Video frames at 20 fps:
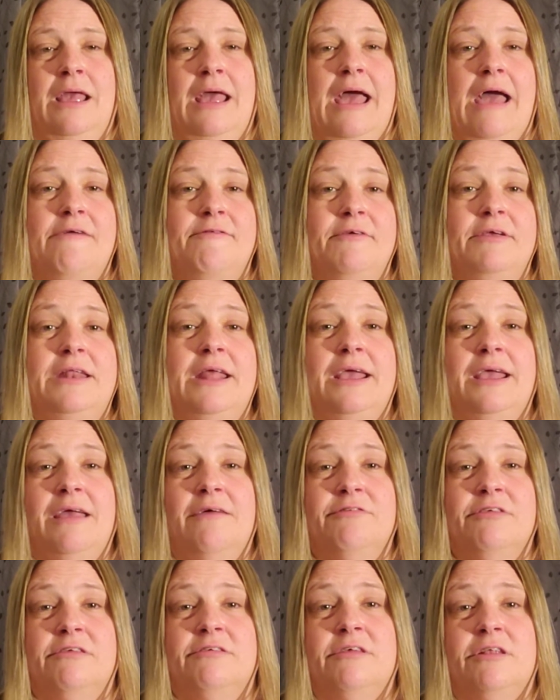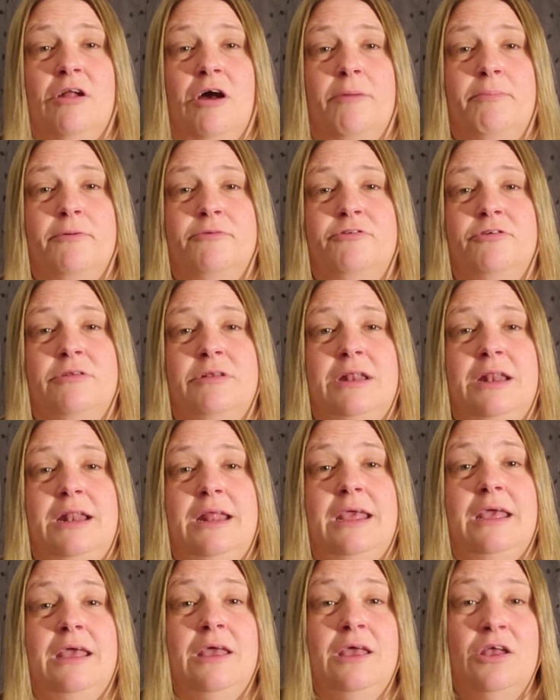every day gives us an
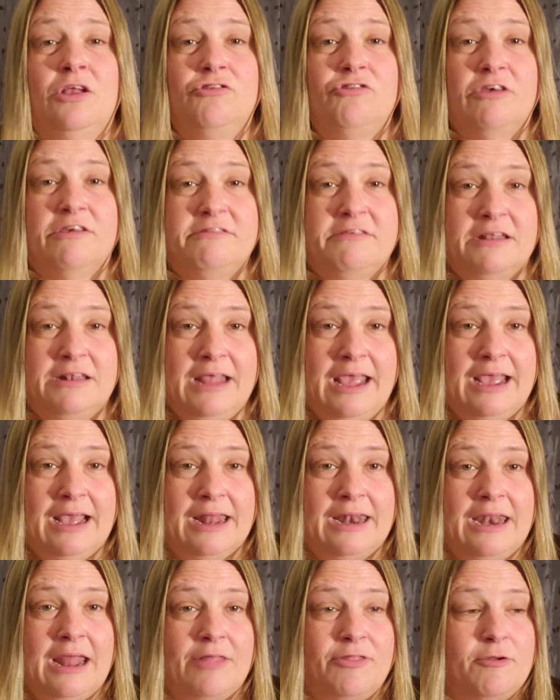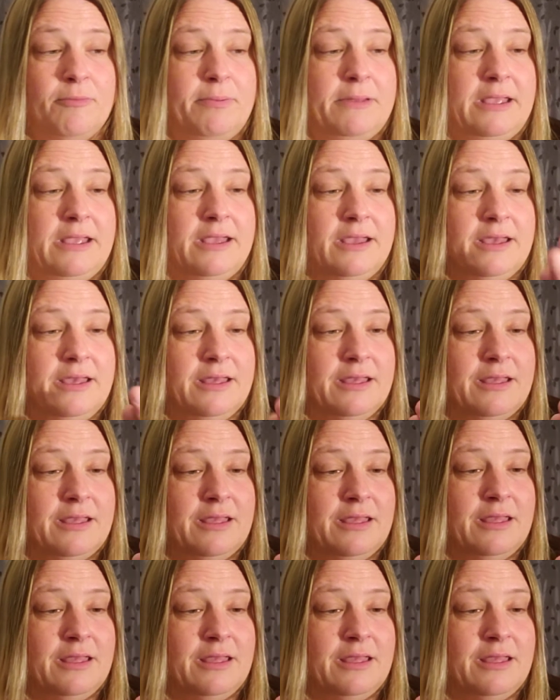opportunity just to take another peek.